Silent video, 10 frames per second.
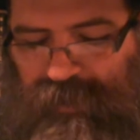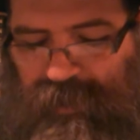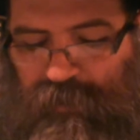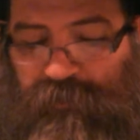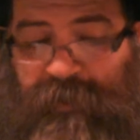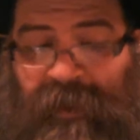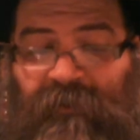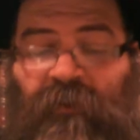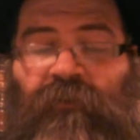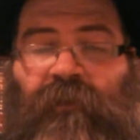And
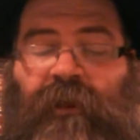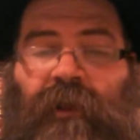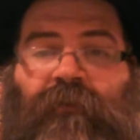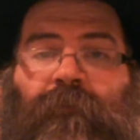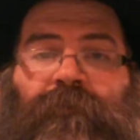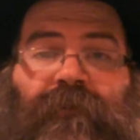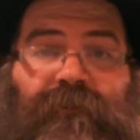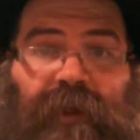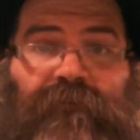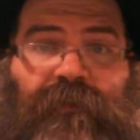that is the concept
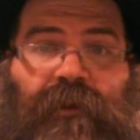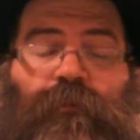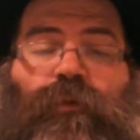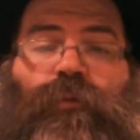of davening.